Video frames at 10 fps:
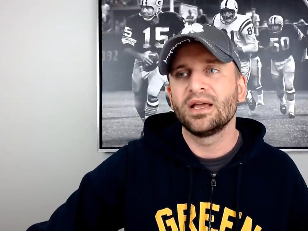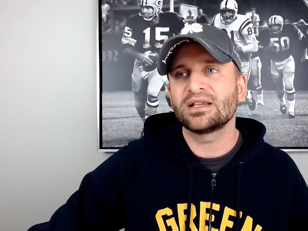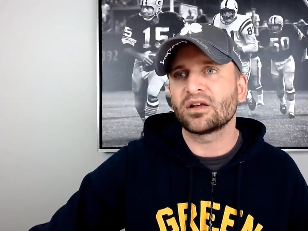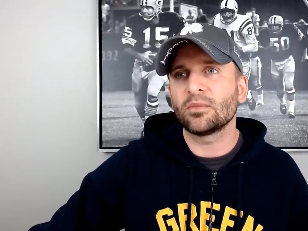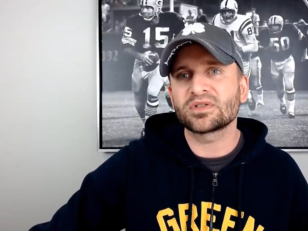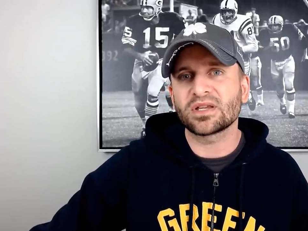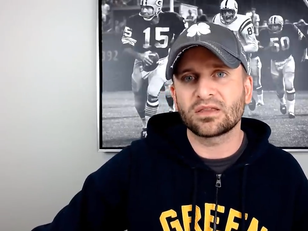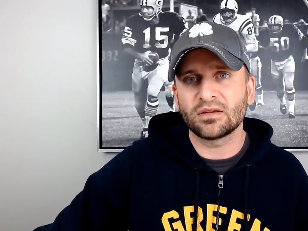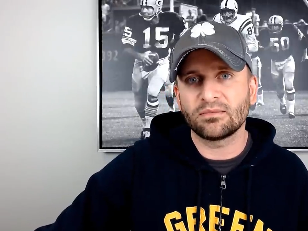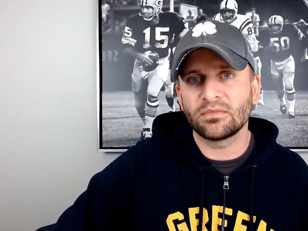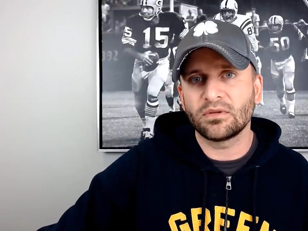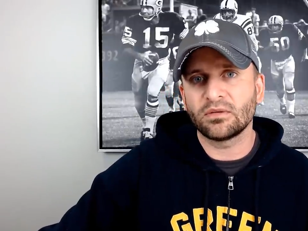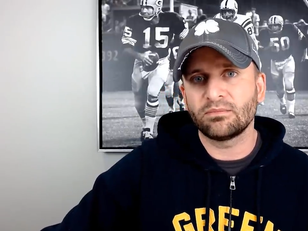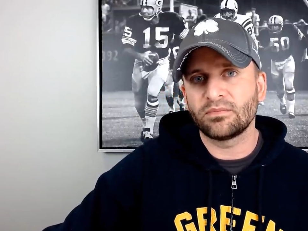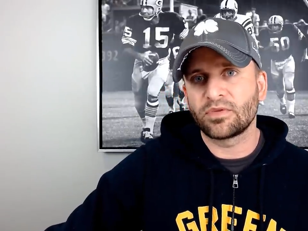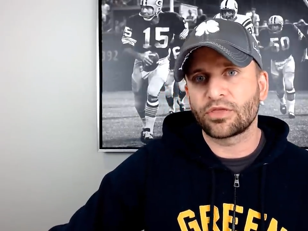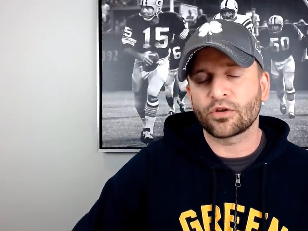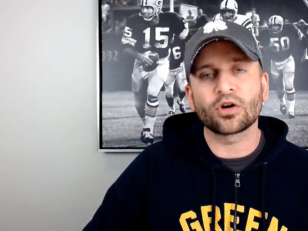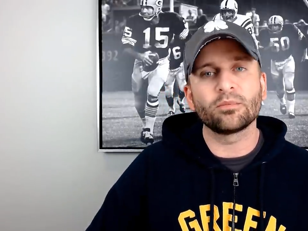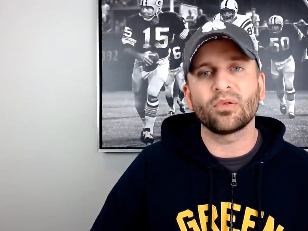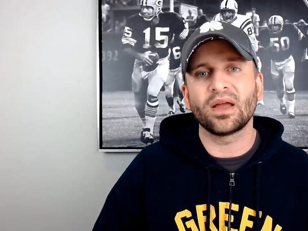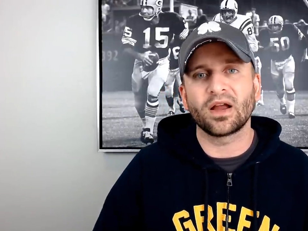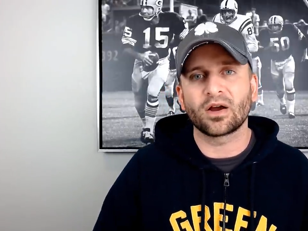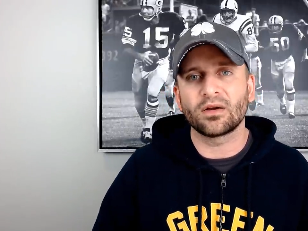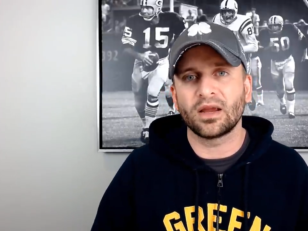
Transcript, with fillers: is almost like the the third player